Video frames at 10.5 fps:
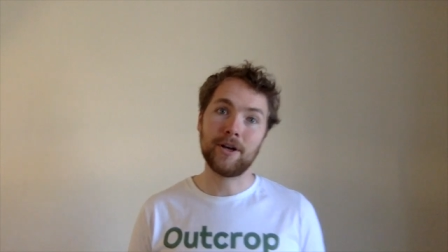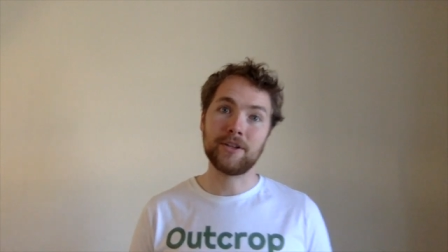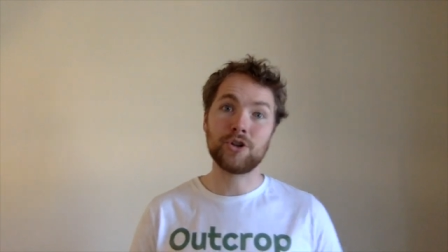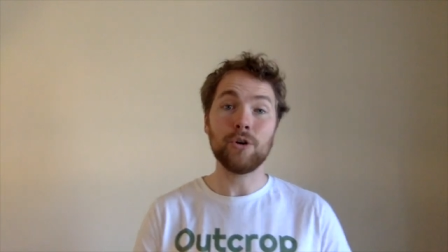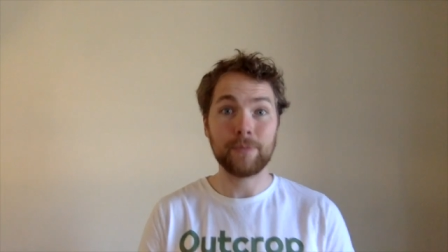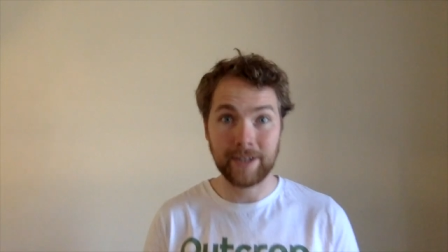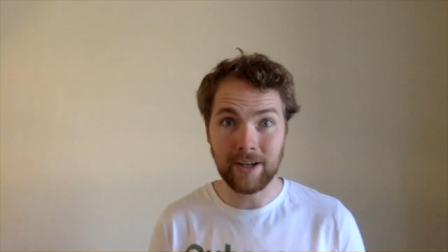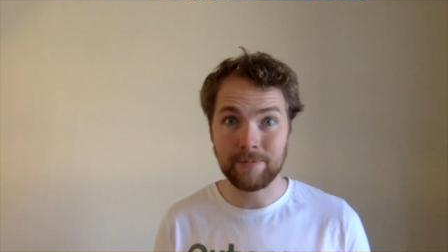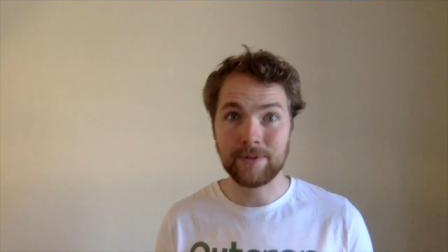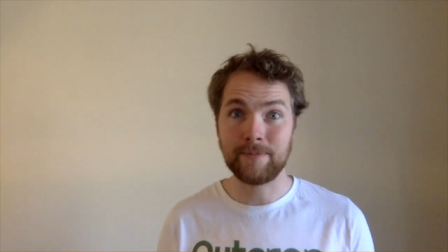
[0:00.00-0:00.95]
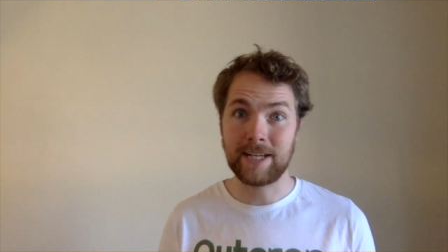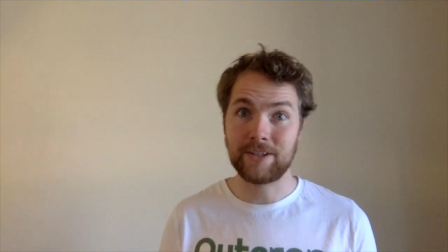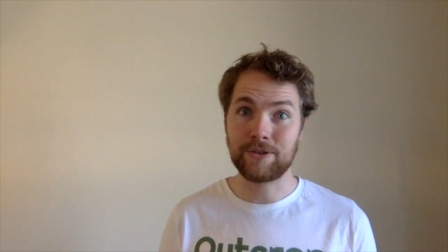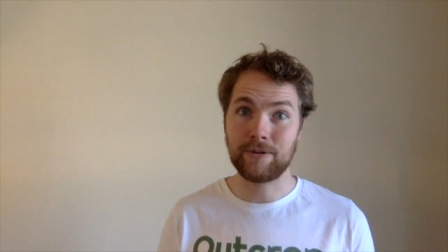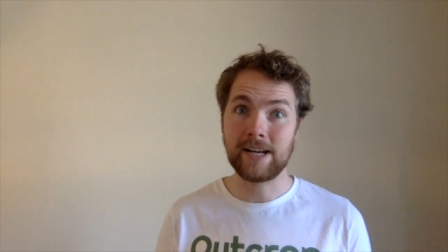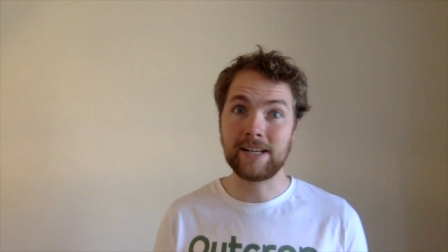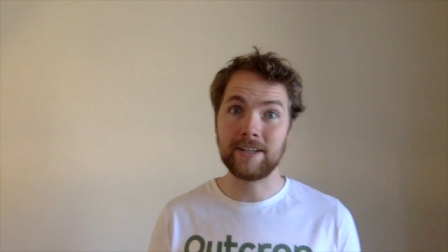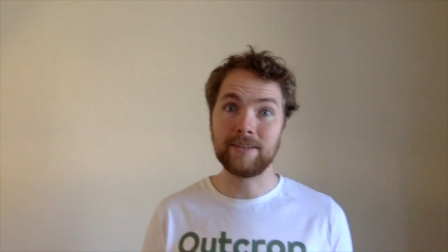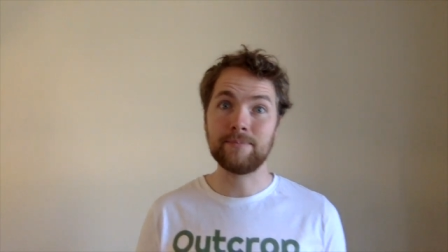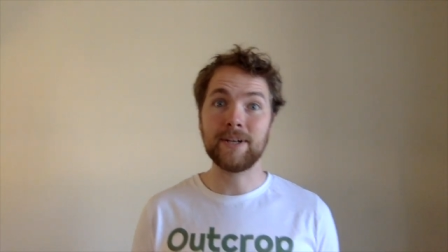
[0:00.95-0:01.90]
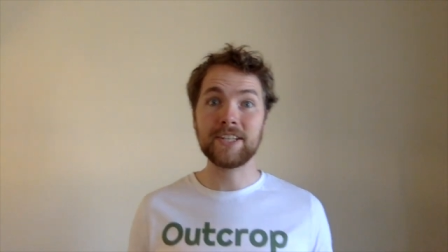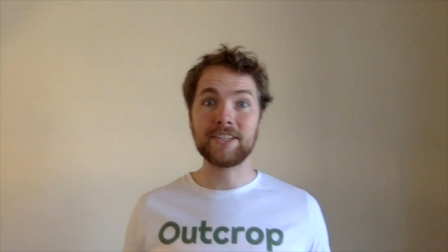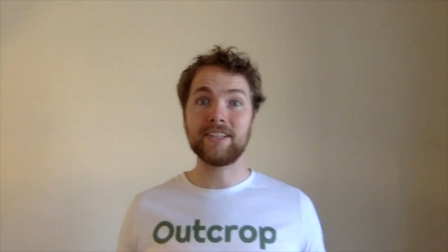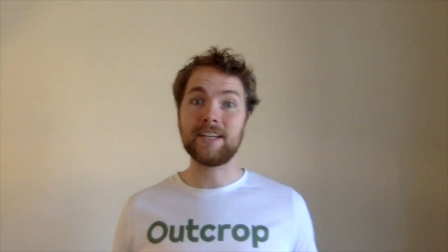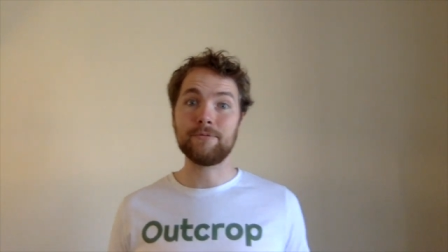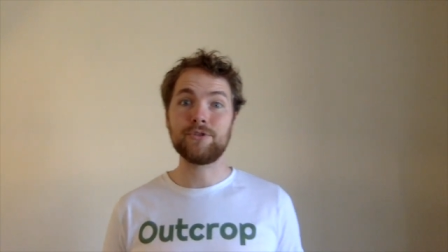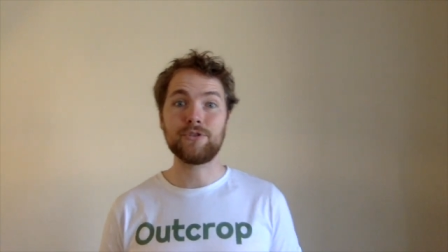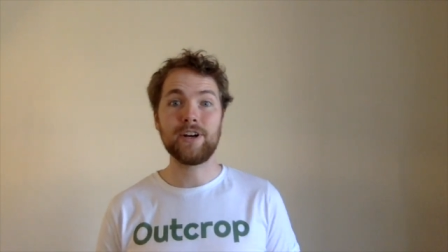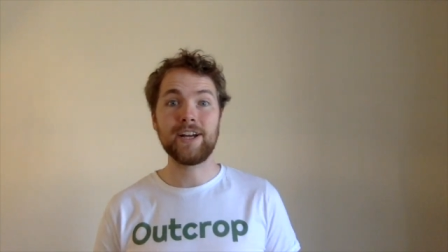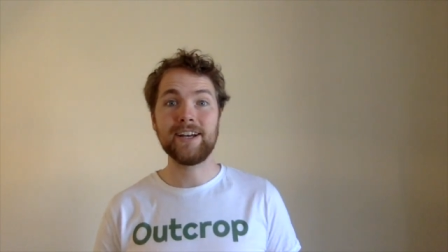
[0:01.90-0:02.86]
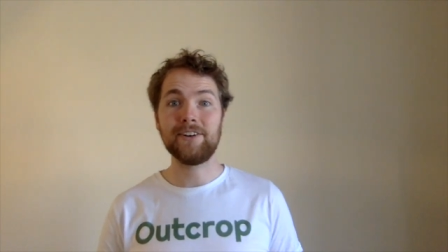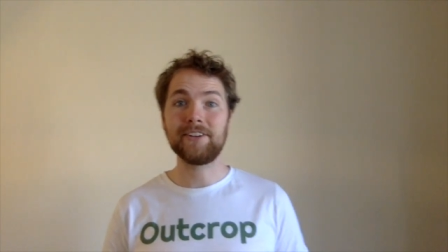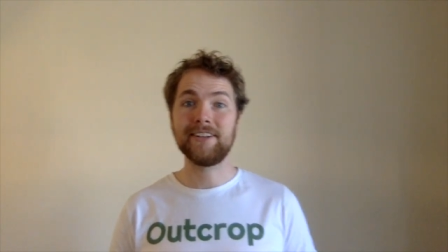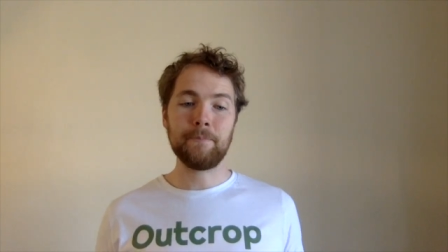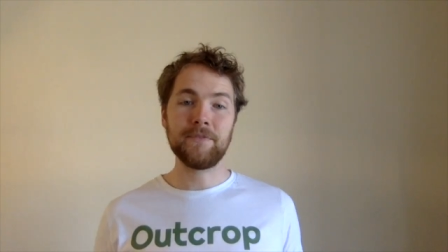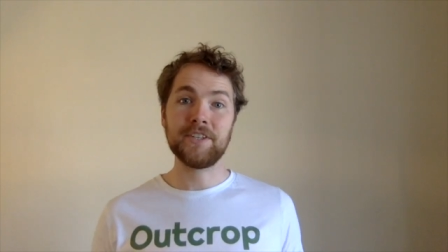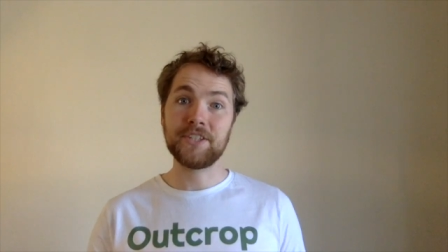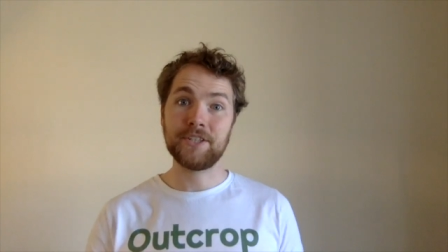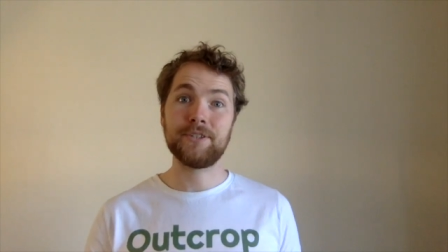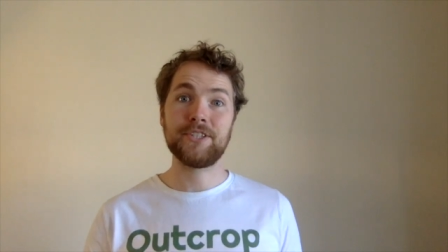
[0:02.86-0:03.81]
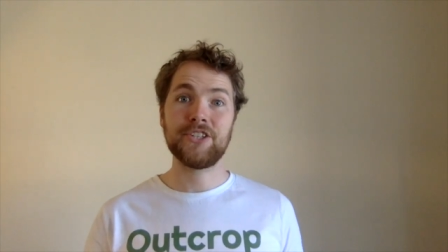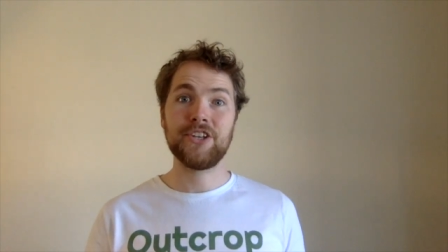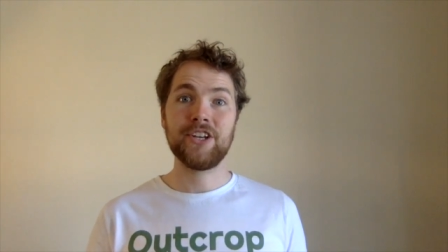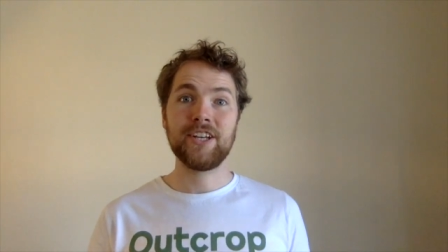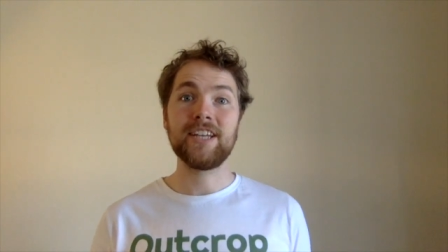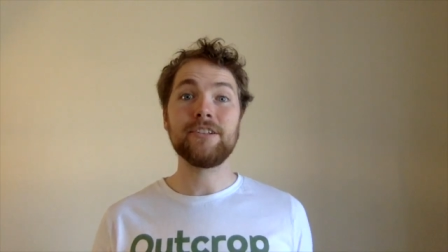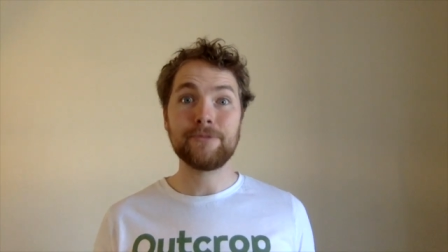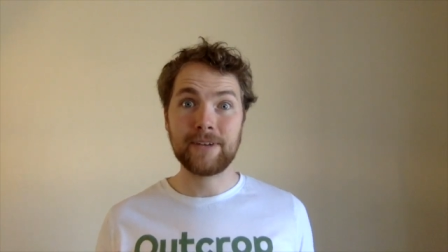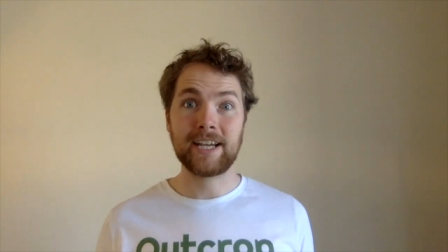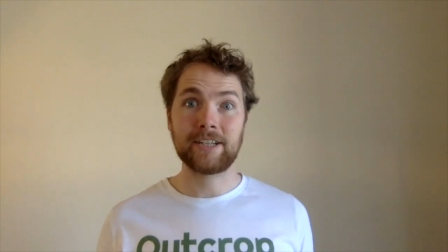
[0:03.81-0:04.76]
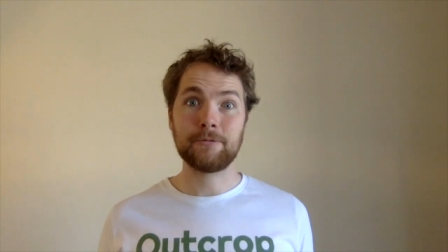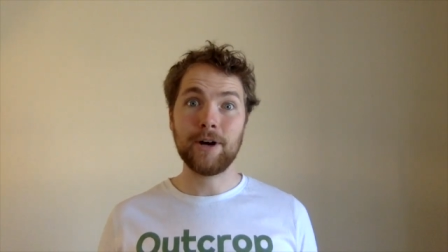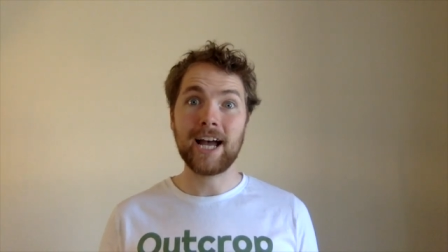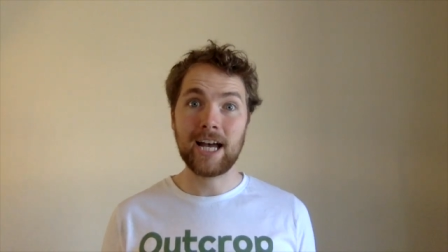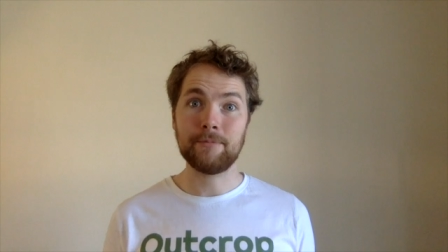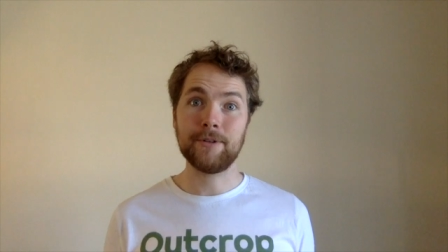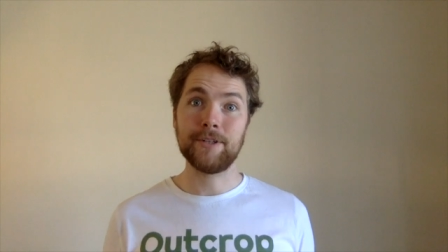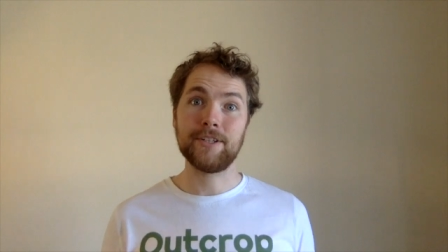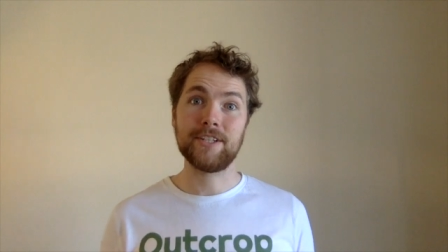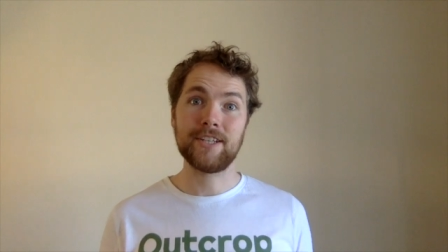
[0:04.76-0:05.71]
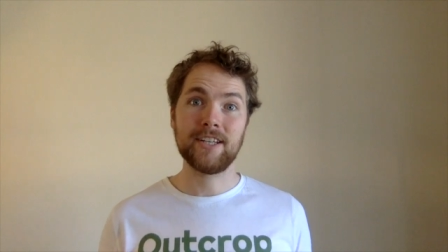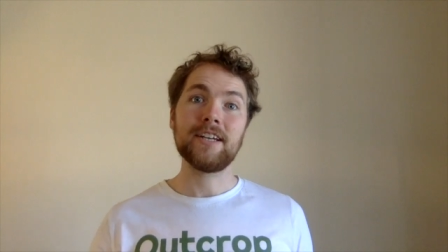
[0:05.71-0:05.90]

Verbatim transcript: topping up the Mediterranean, basically it would dry out. This is in effect what happened